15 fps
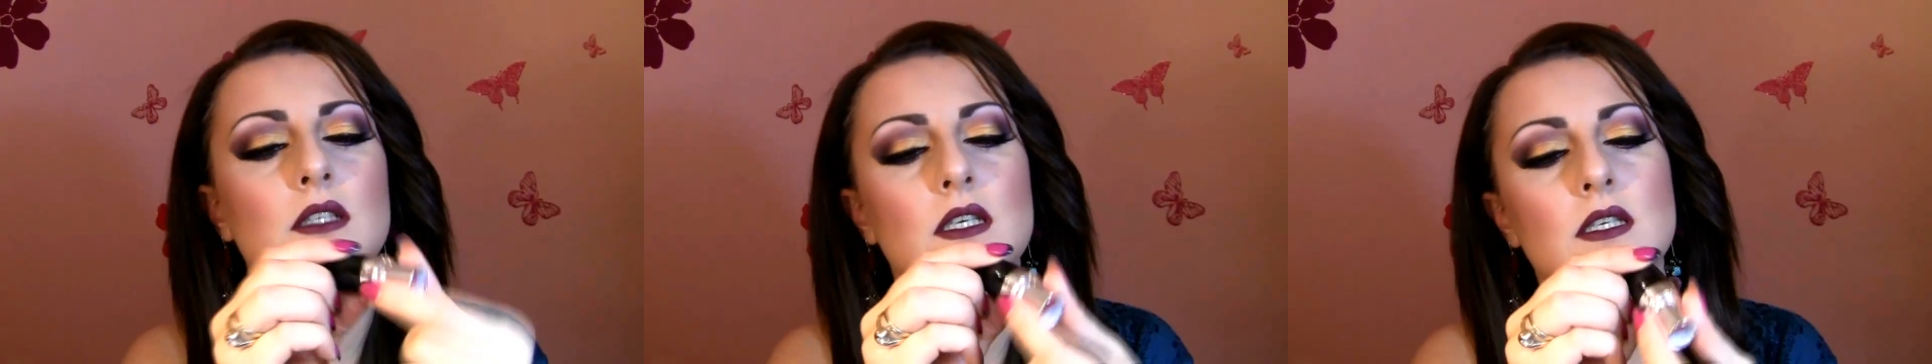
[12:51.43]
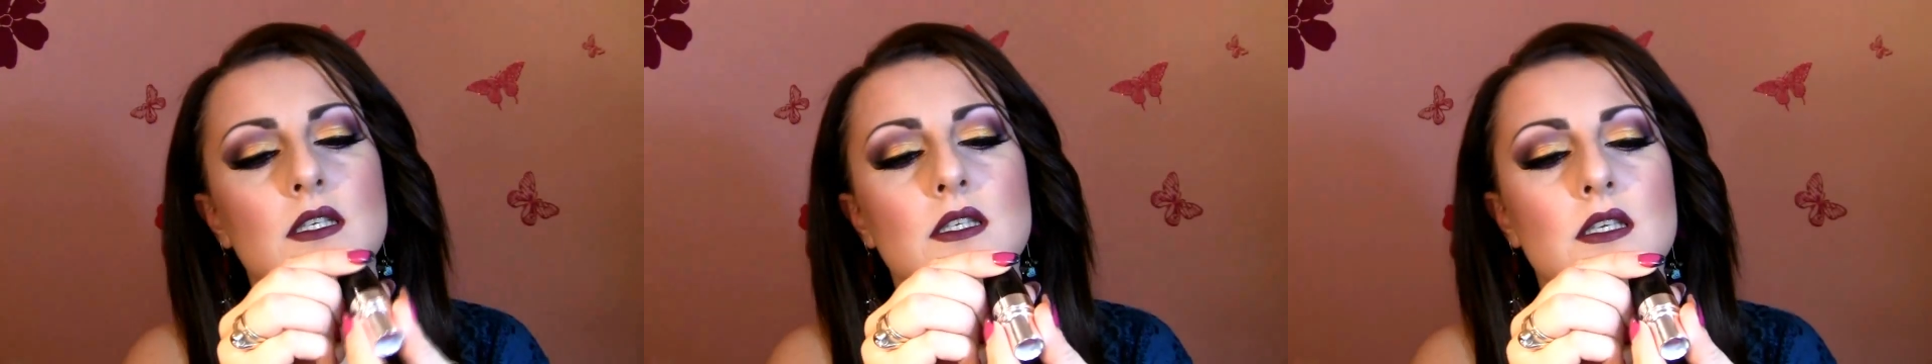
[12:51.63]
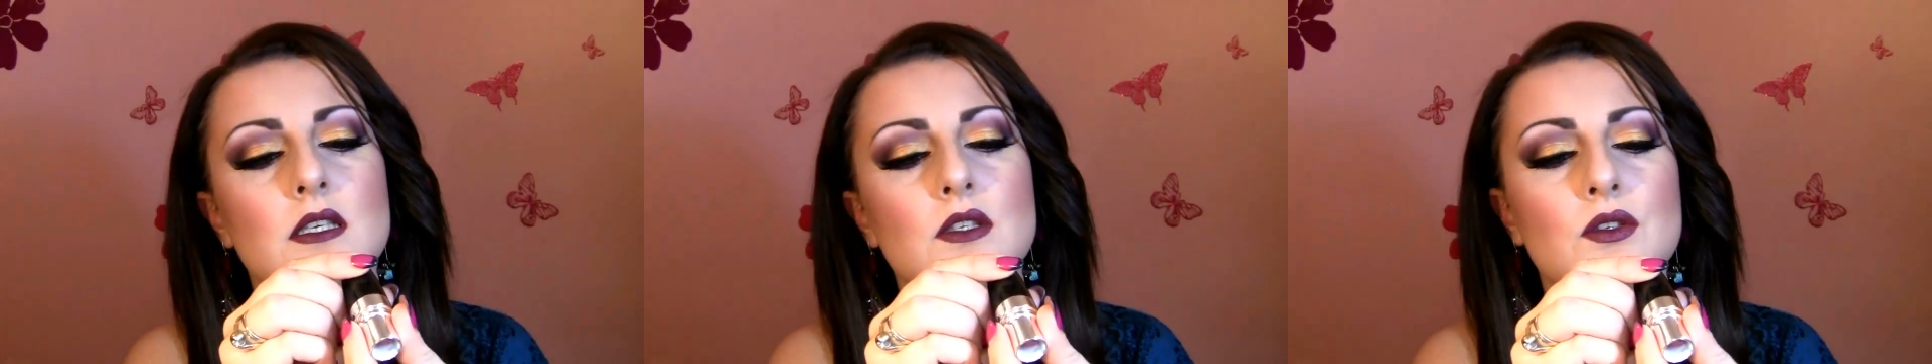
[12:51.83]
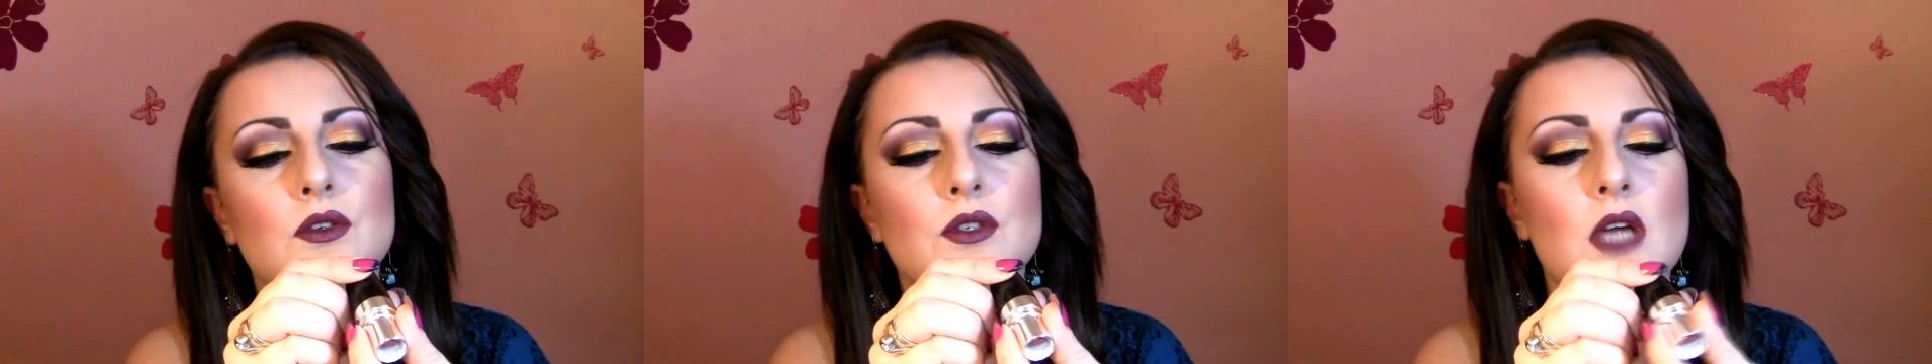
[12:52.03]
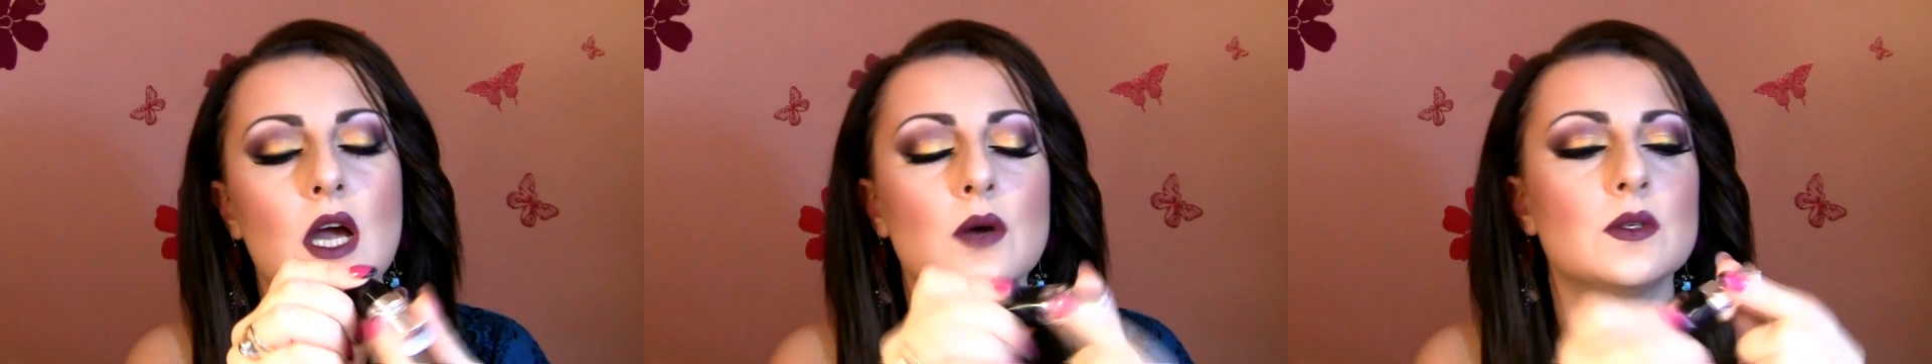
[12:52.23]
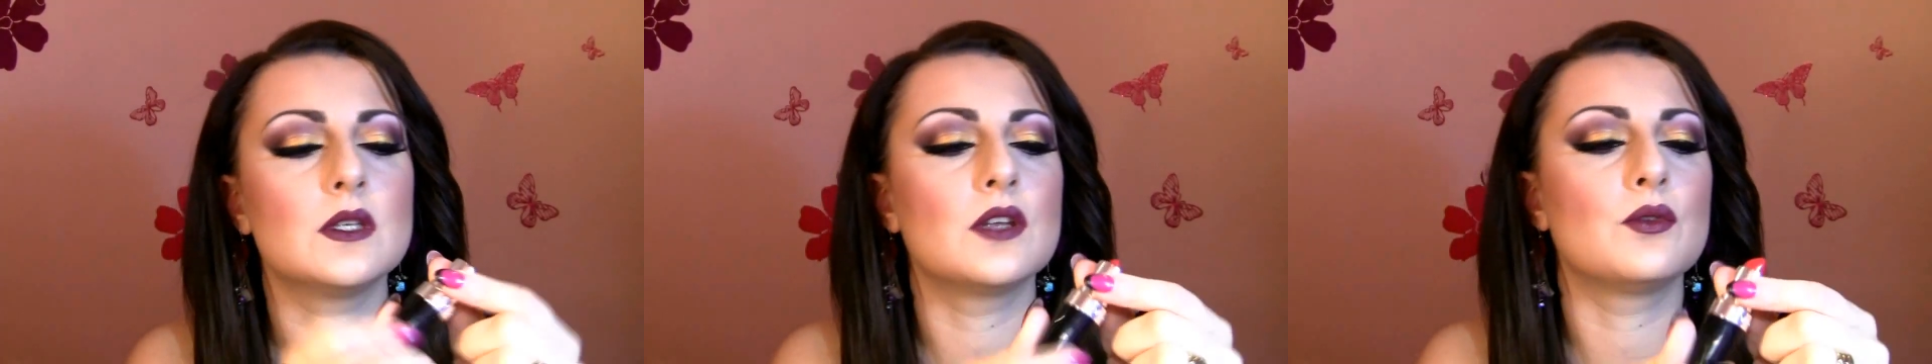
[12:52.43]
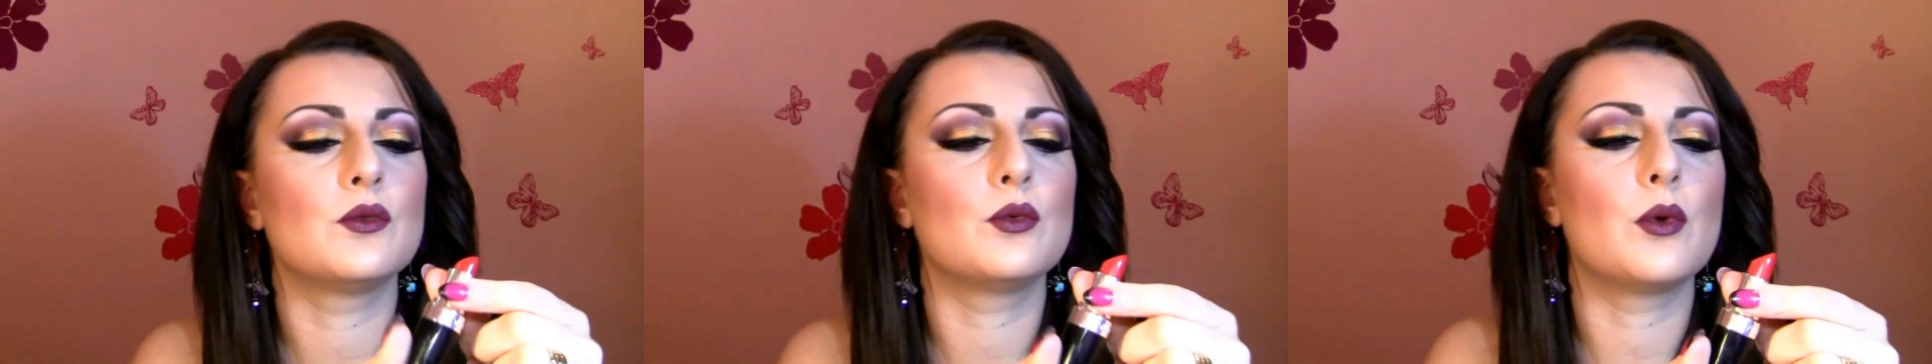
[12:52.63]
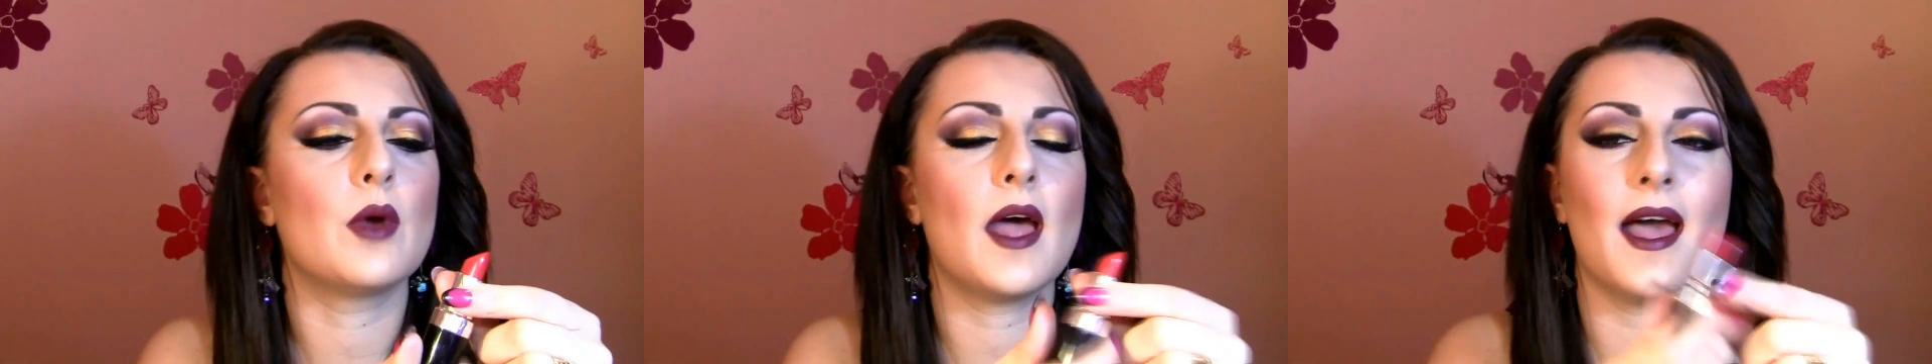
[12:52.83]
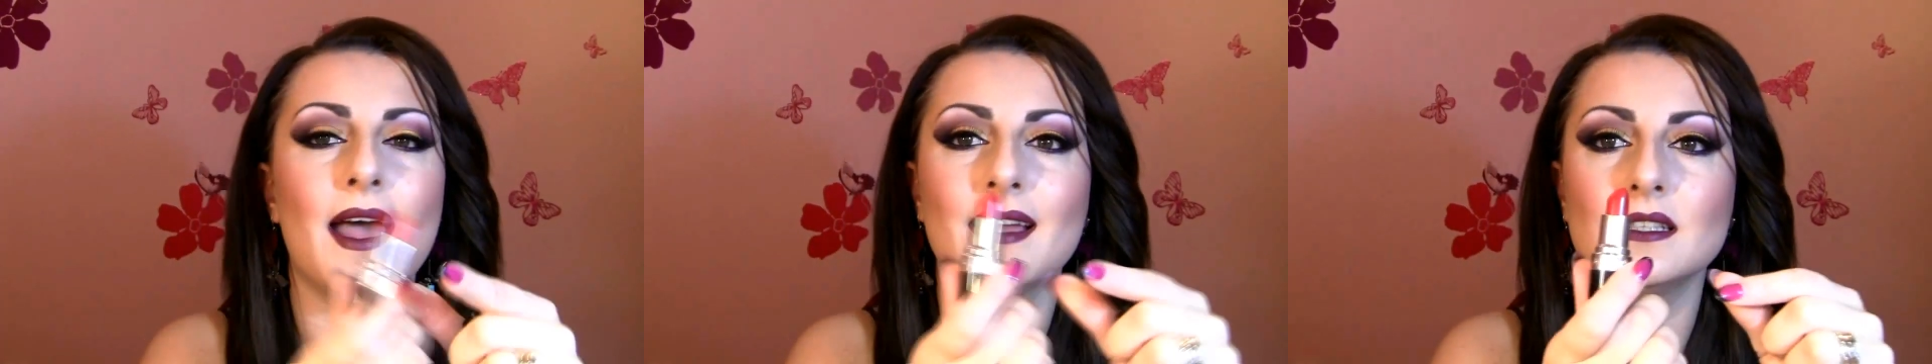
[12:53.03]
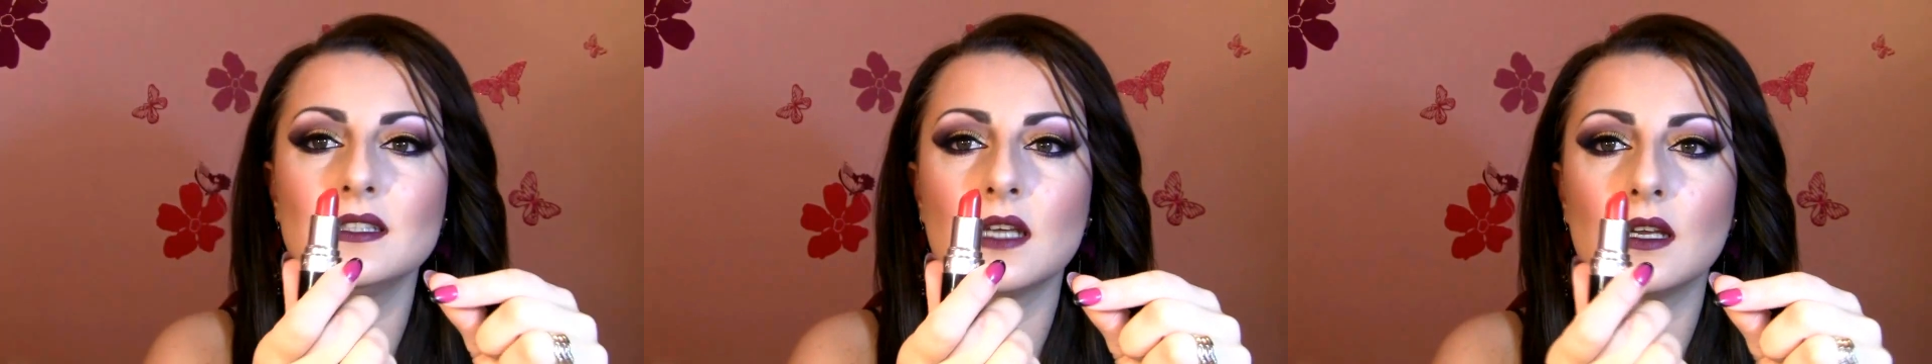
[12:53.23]
This is 2000
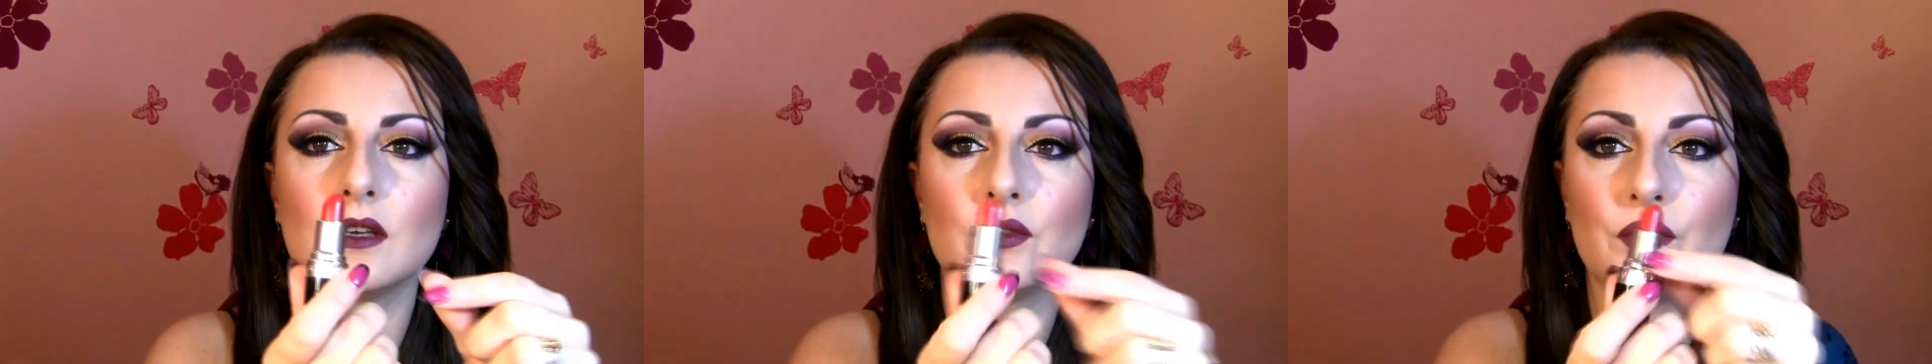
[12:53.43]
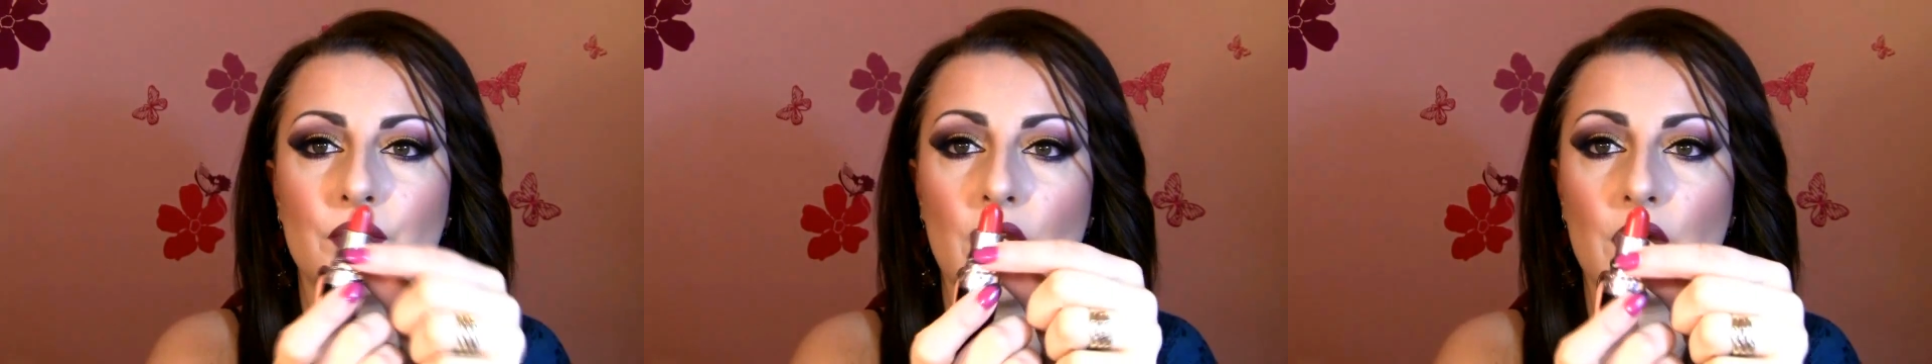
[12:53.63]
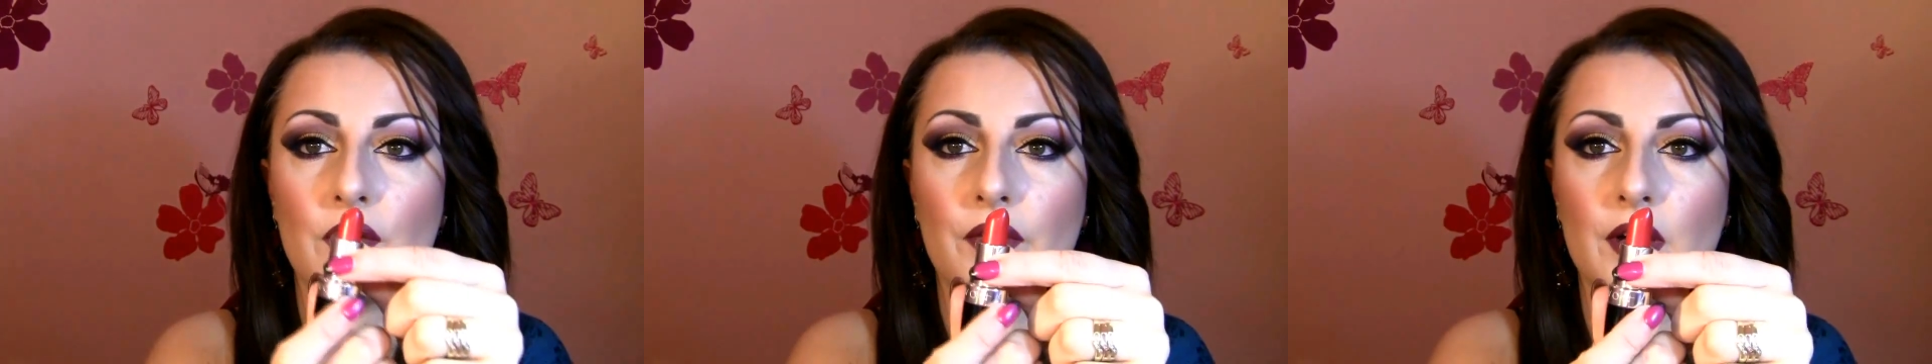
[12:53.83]
red and very,